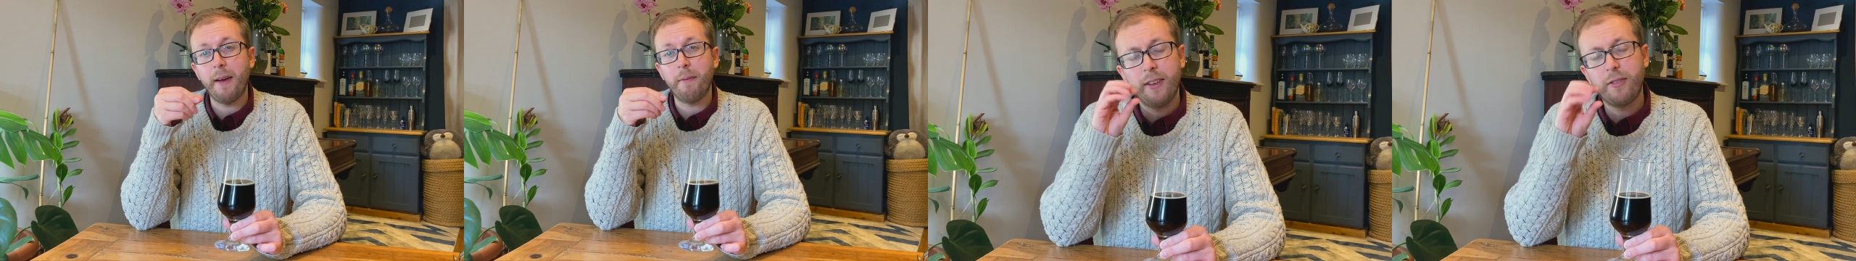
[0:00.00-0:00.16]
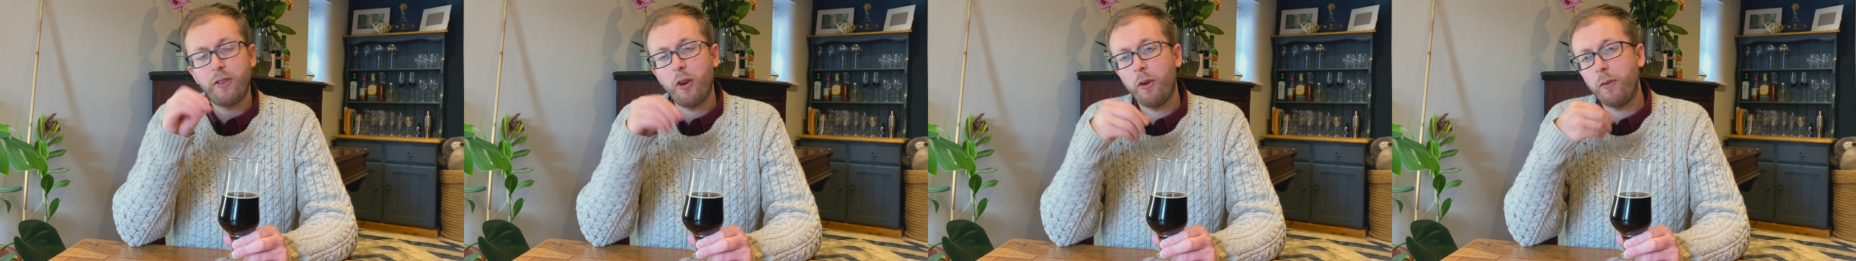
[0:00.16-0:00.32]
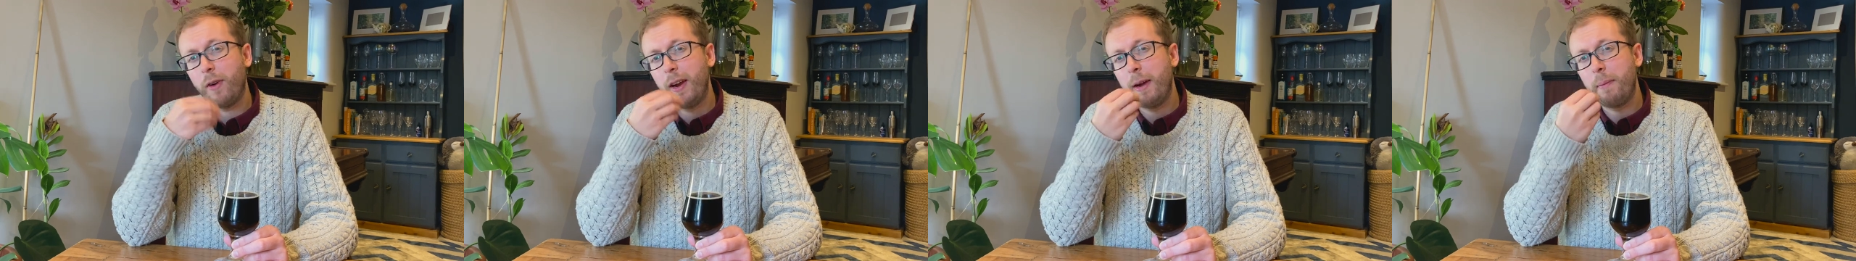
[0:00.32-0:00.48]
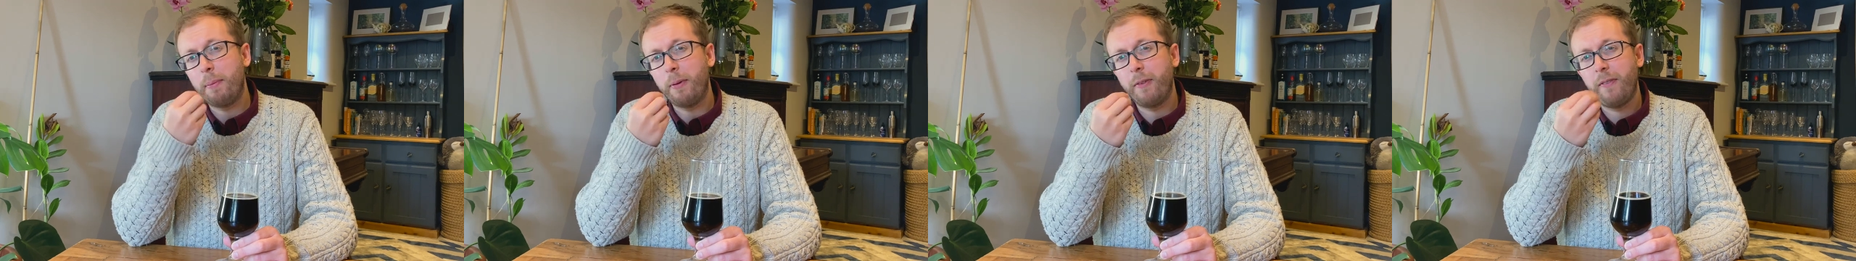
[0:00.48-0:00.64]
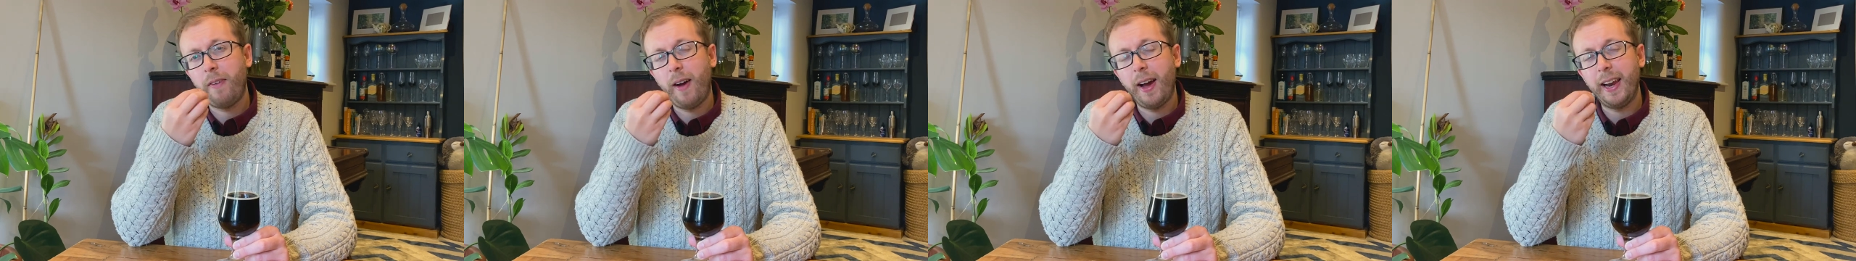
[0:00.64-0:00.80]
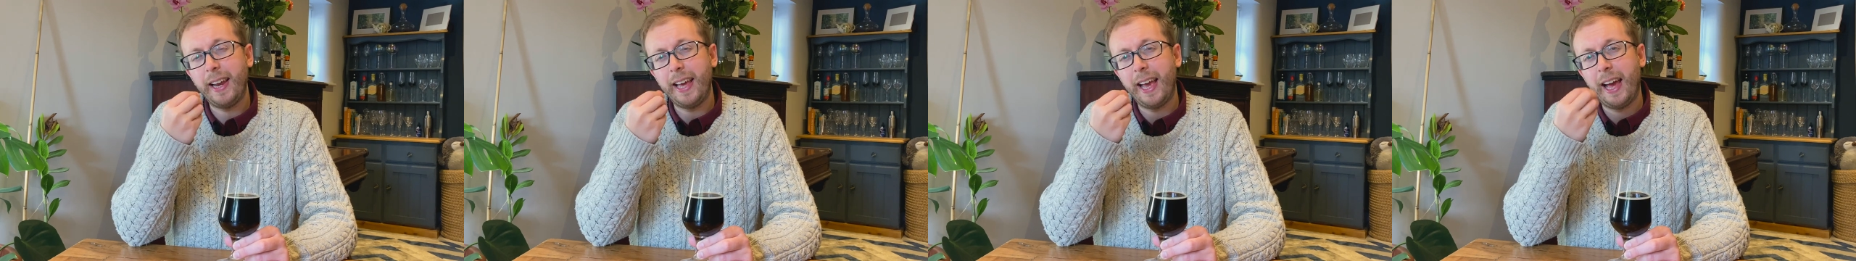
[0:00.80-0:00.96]
It's not really
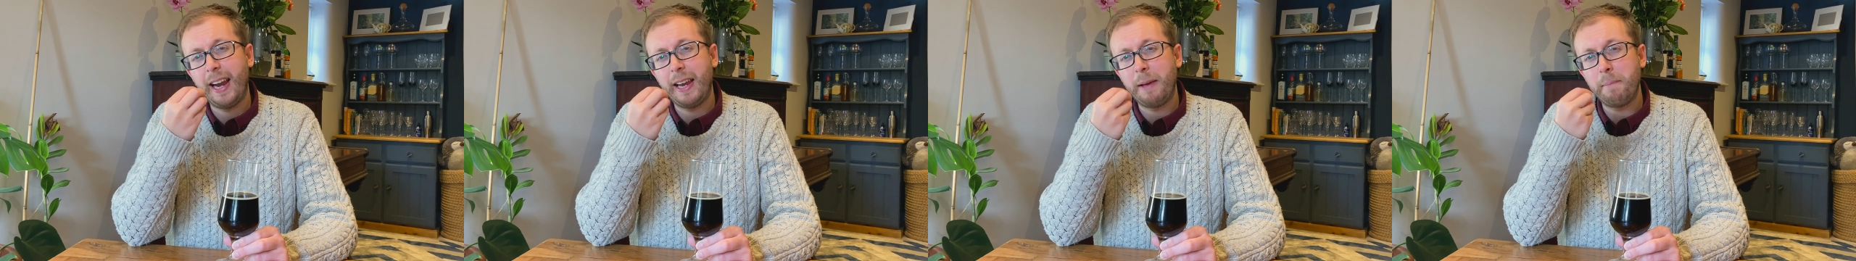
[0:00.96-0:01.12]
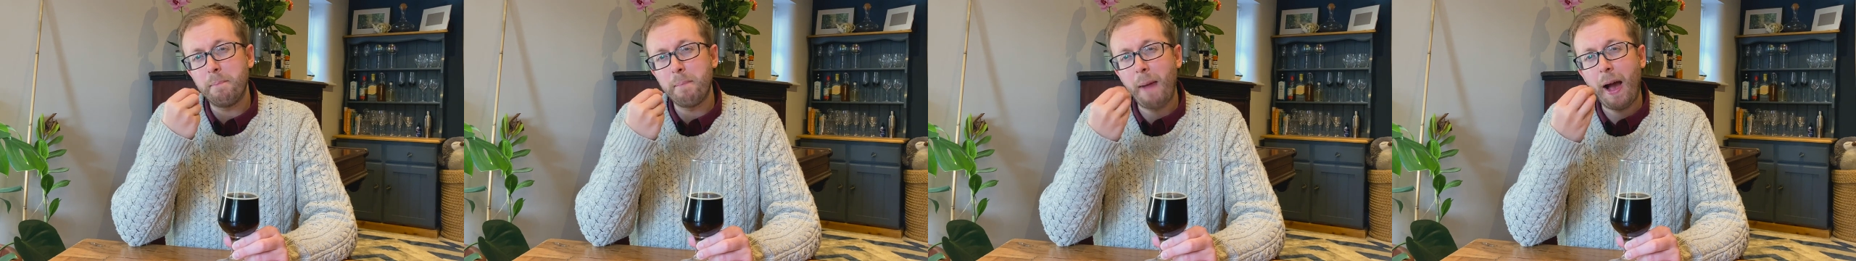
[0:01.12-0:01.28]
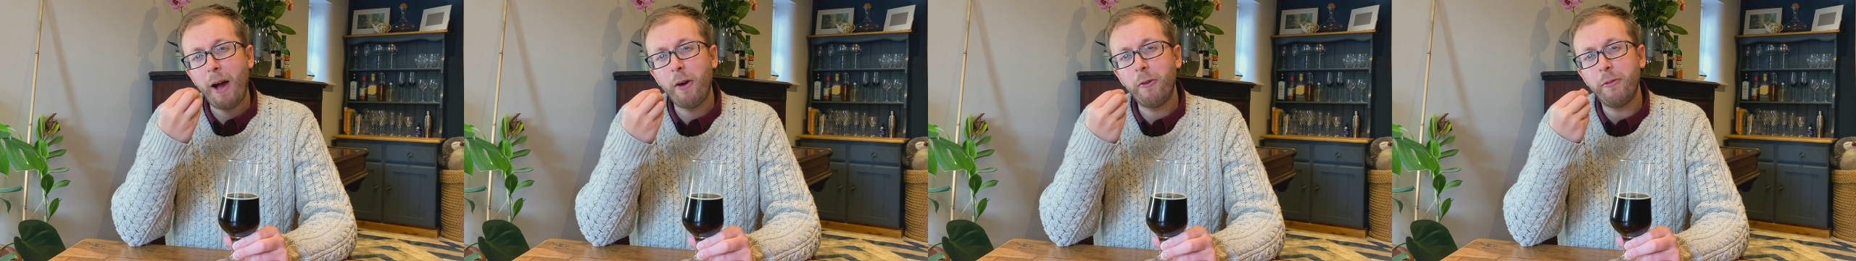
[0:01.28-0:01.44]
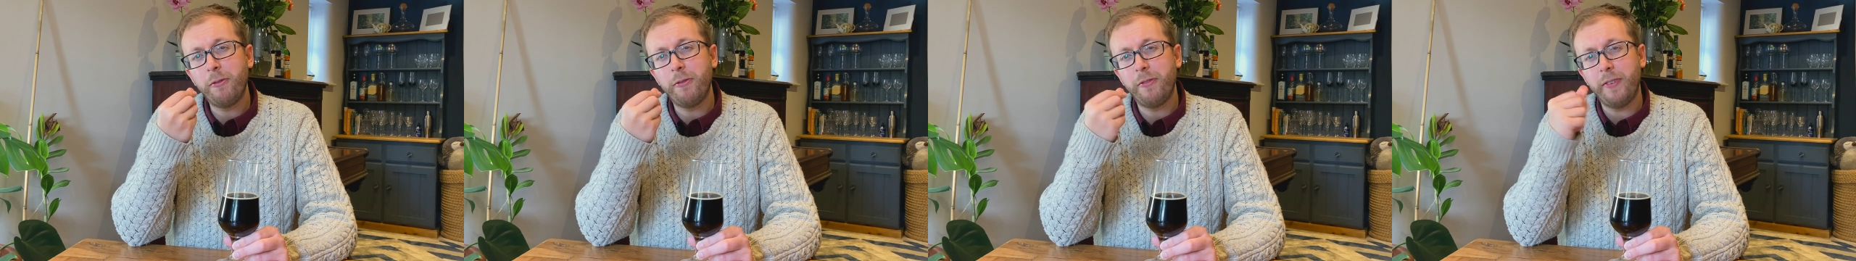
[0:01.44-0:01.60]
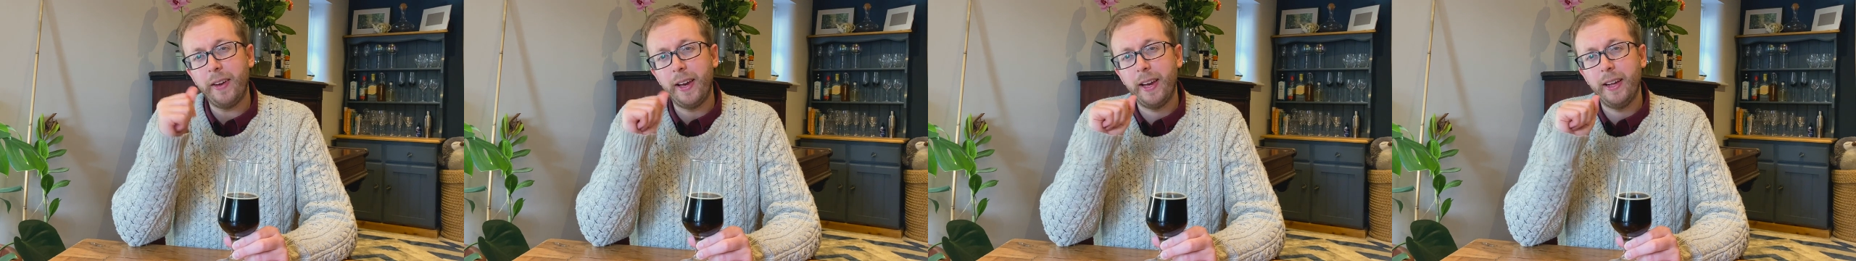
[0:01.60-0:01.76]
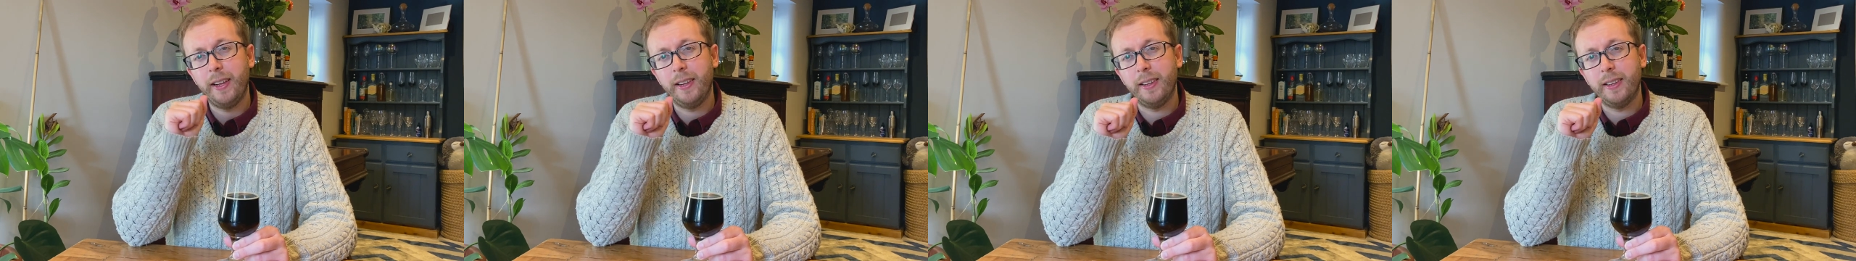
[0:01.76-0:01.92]
providing any
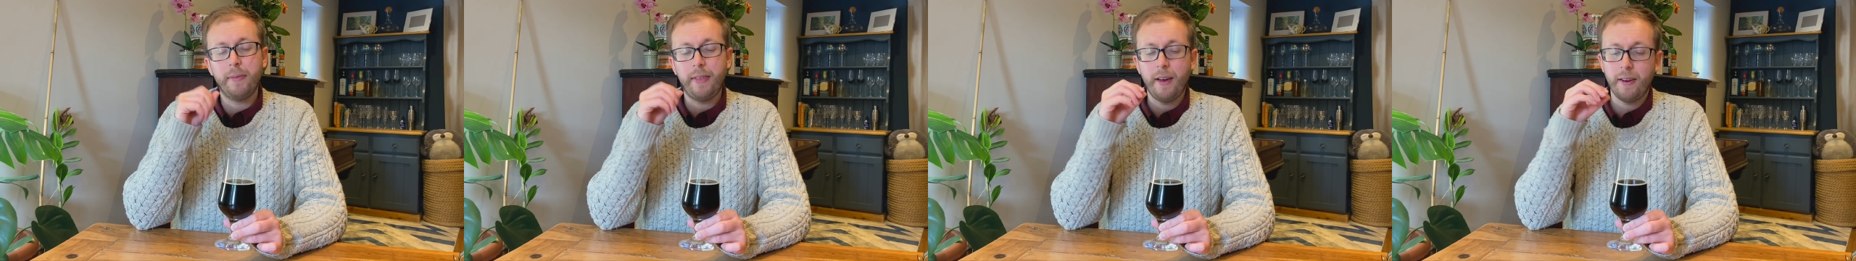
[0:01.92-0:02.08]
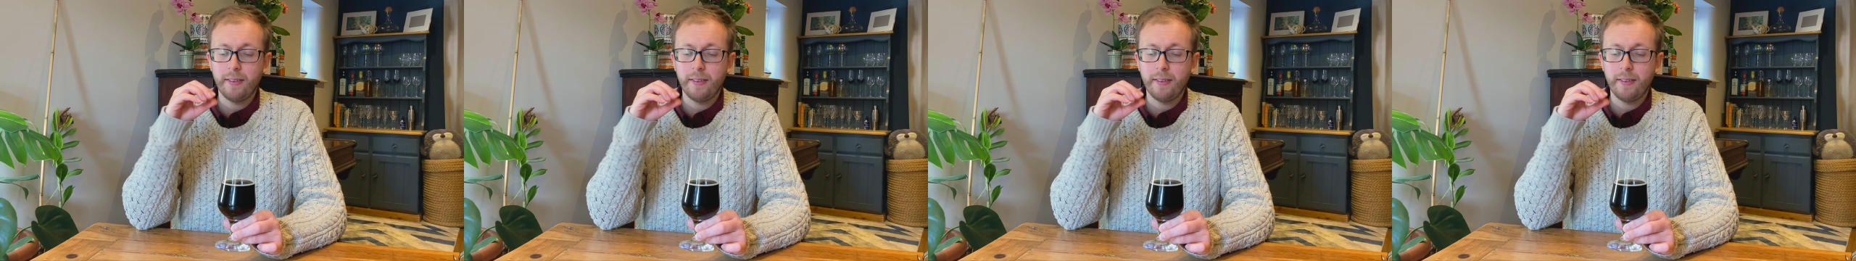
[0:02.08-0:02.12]
mouthfeel.